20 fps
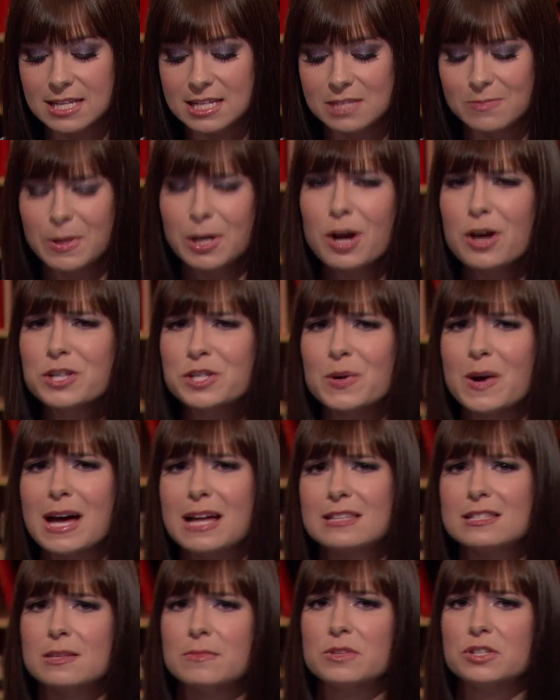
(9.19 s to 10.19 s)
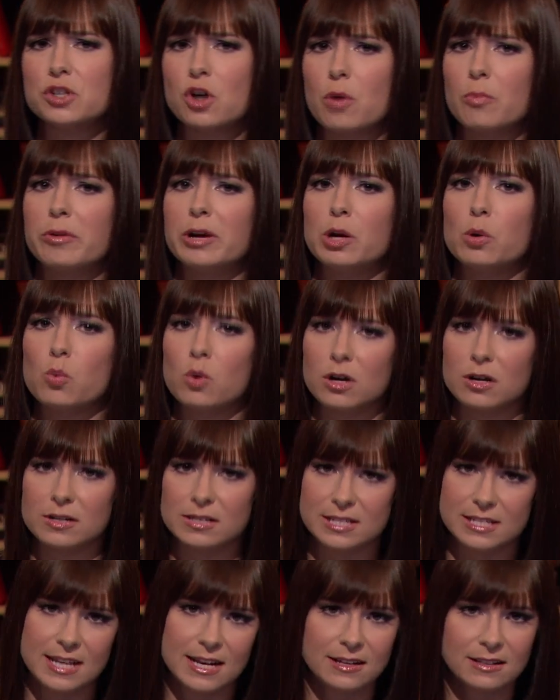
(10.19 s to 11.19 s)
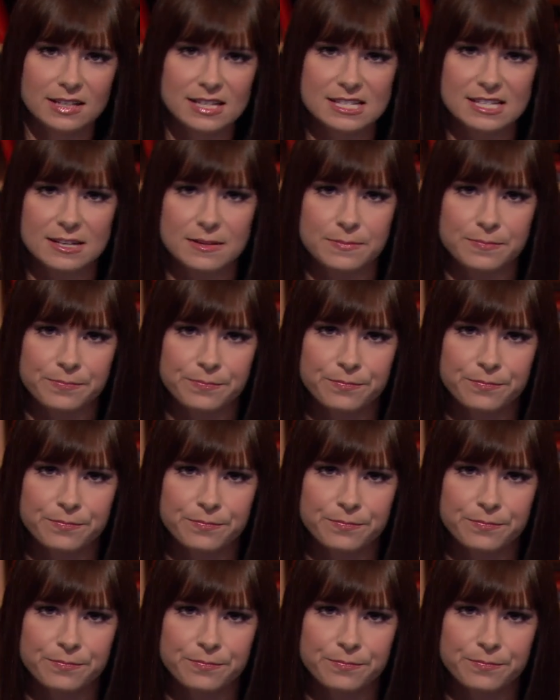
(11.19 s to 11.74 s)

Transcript: but he also had some sobering words. Take a listen.